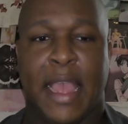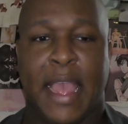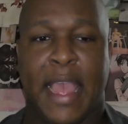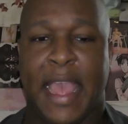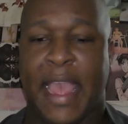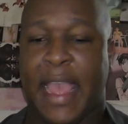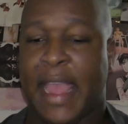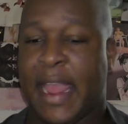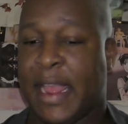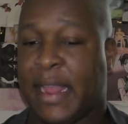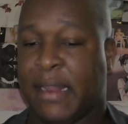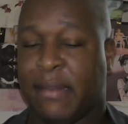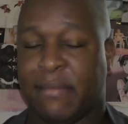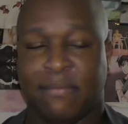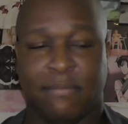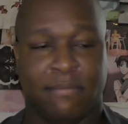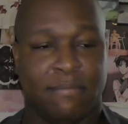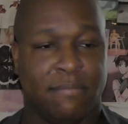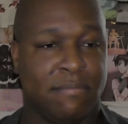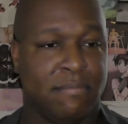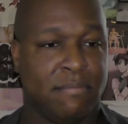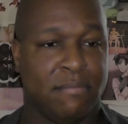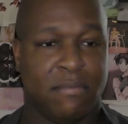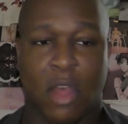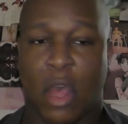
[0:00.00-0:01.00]

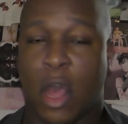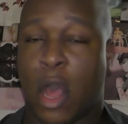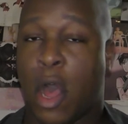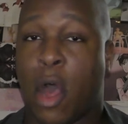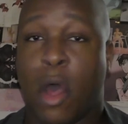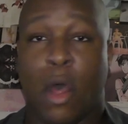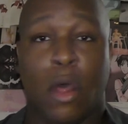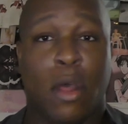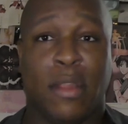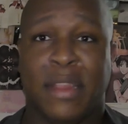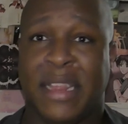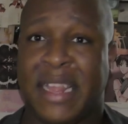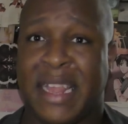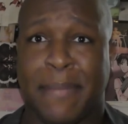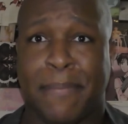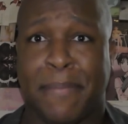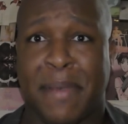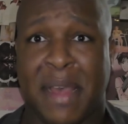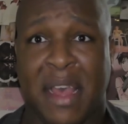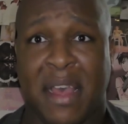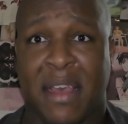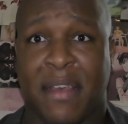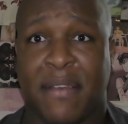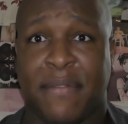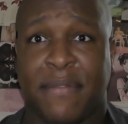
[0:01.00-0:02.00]
and all the
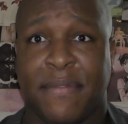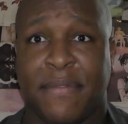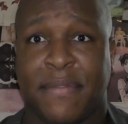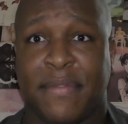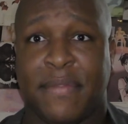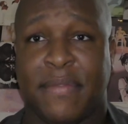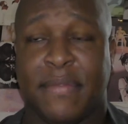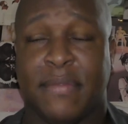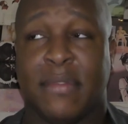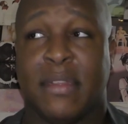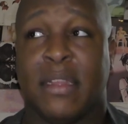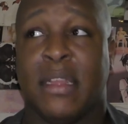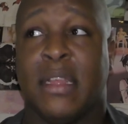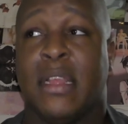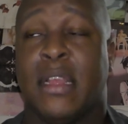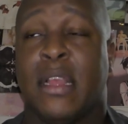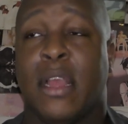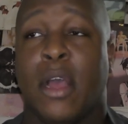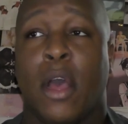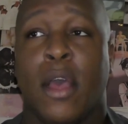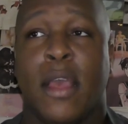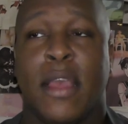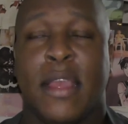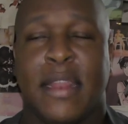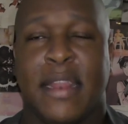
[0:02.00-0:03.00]
above.
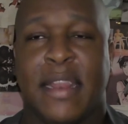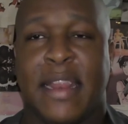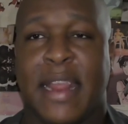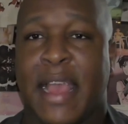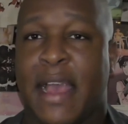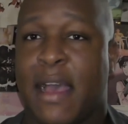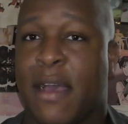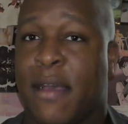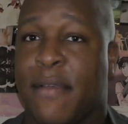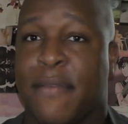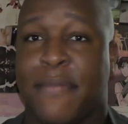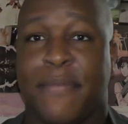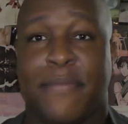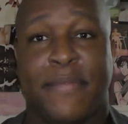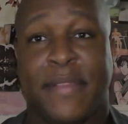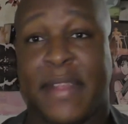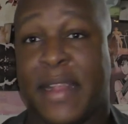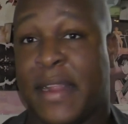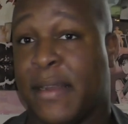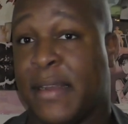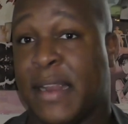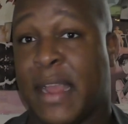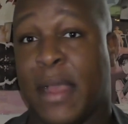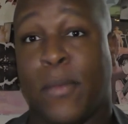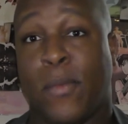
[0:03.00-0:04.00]
Now, if
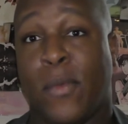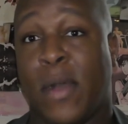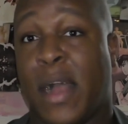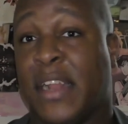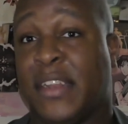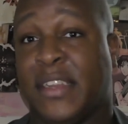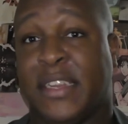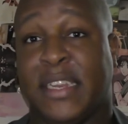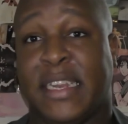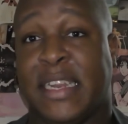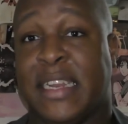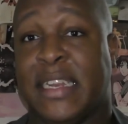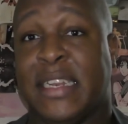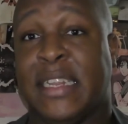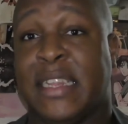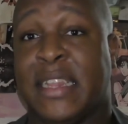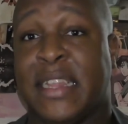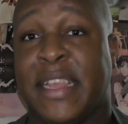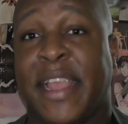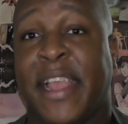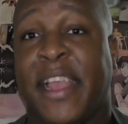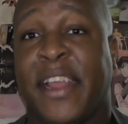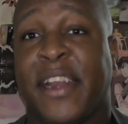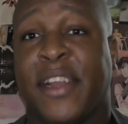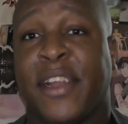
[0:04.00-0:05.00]
they're not watching it in the
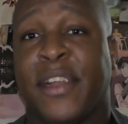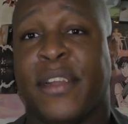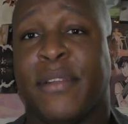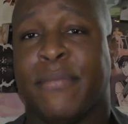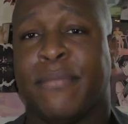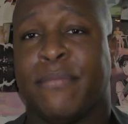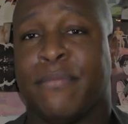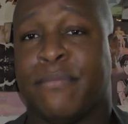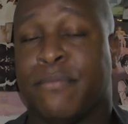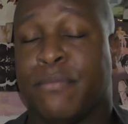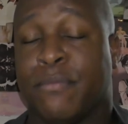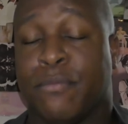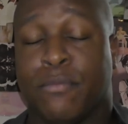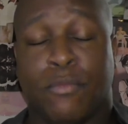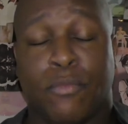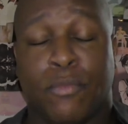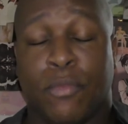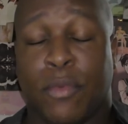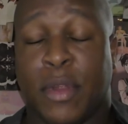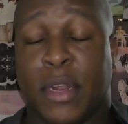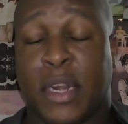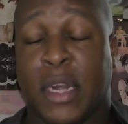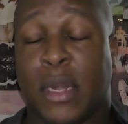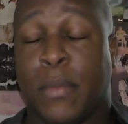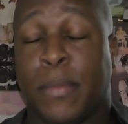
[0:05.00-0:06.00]
theater,
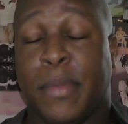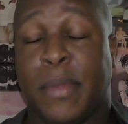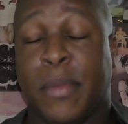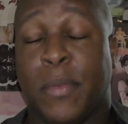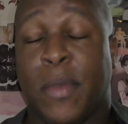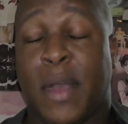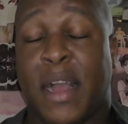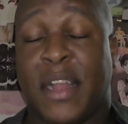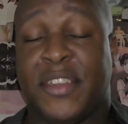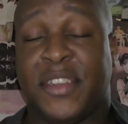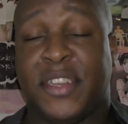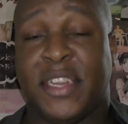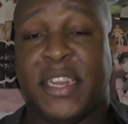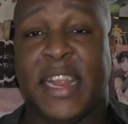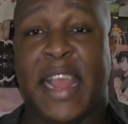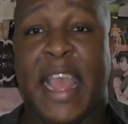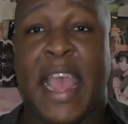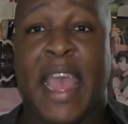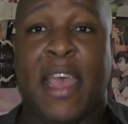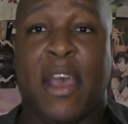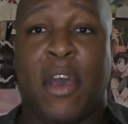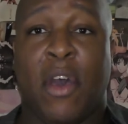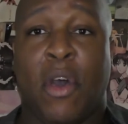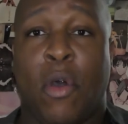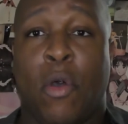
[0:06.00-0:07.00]
we're going to be watching it
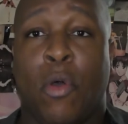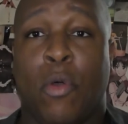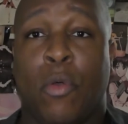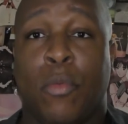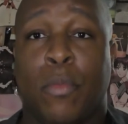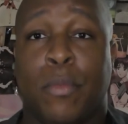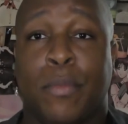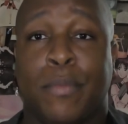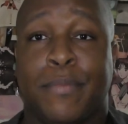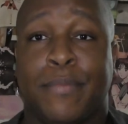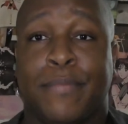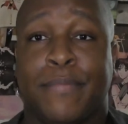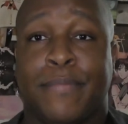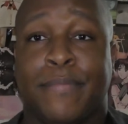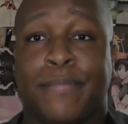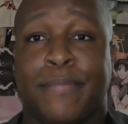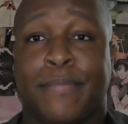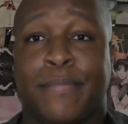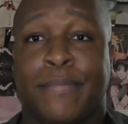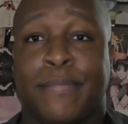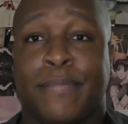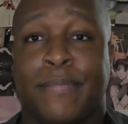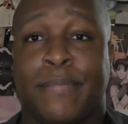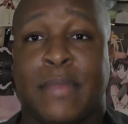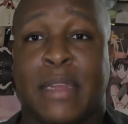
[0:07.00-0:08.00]
at home.
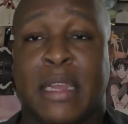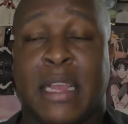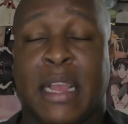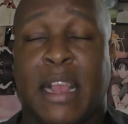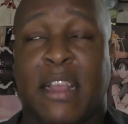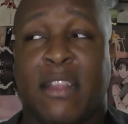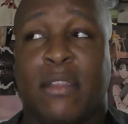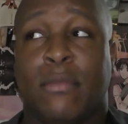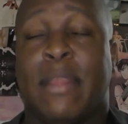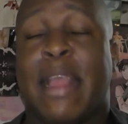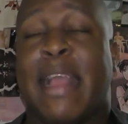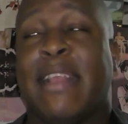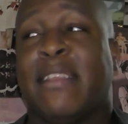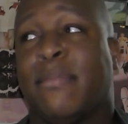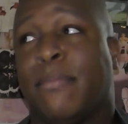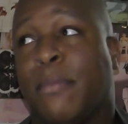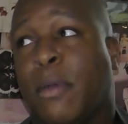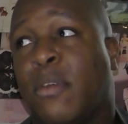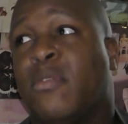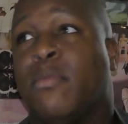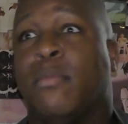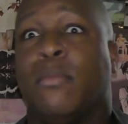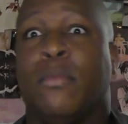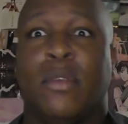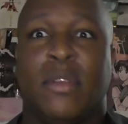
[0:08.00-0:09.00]
Because that's
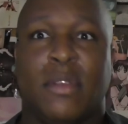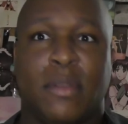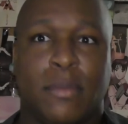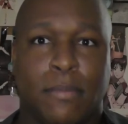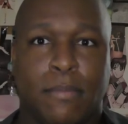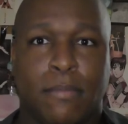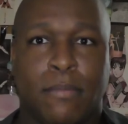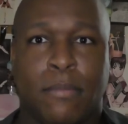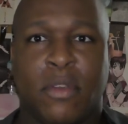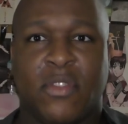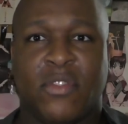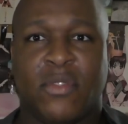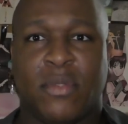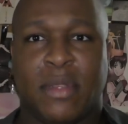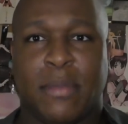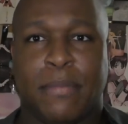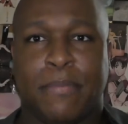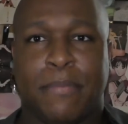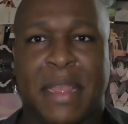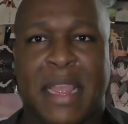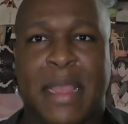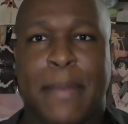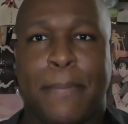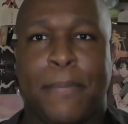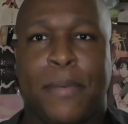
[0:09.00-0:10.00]
most
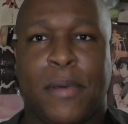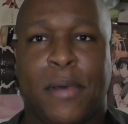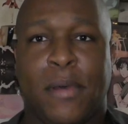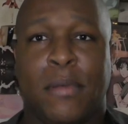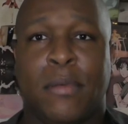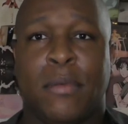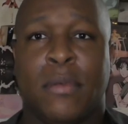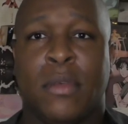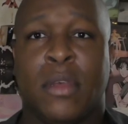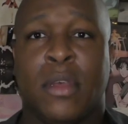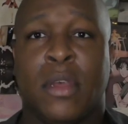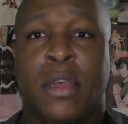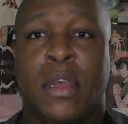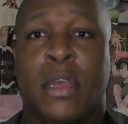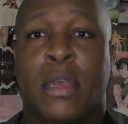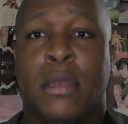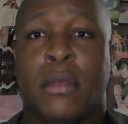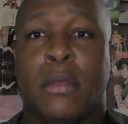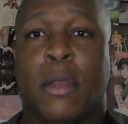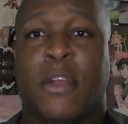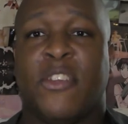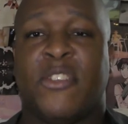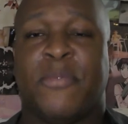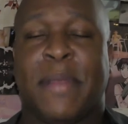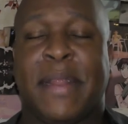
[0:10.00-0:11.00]
people
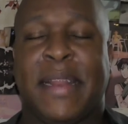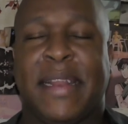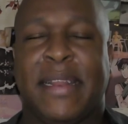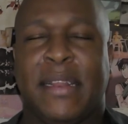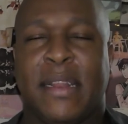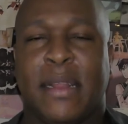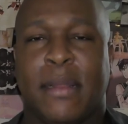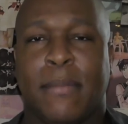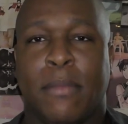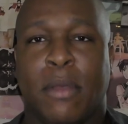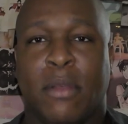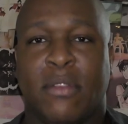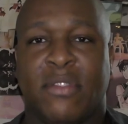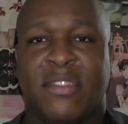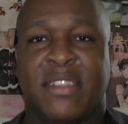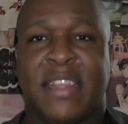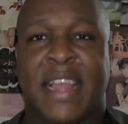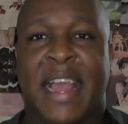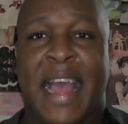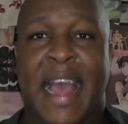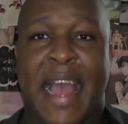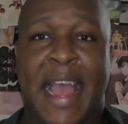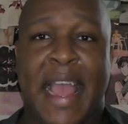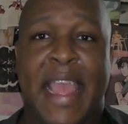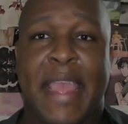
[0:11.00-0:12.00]
are spending their most
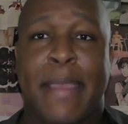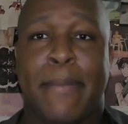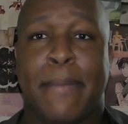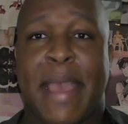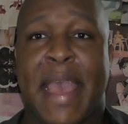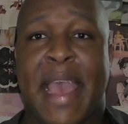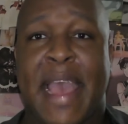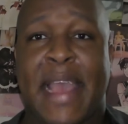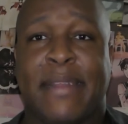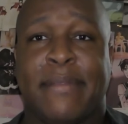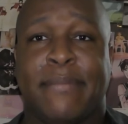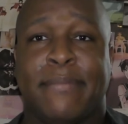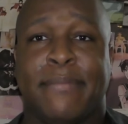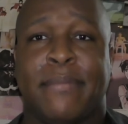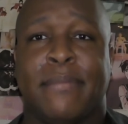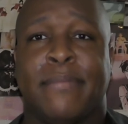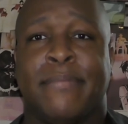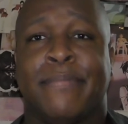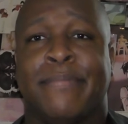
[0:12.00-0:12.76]
time at